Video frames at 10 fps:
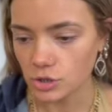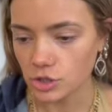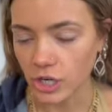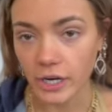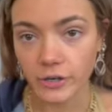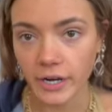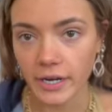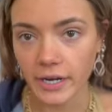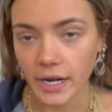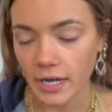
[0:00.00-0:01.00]

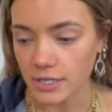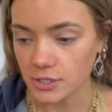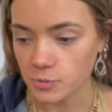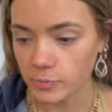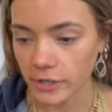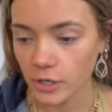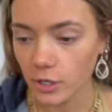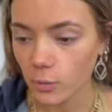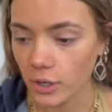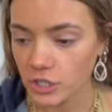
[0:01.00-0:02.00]
generated icebreaker
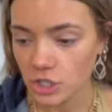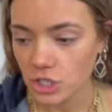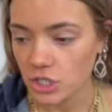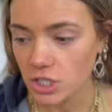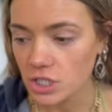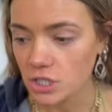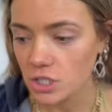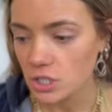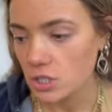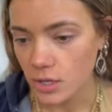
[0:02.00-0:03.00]

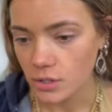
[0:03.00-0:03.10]
questions.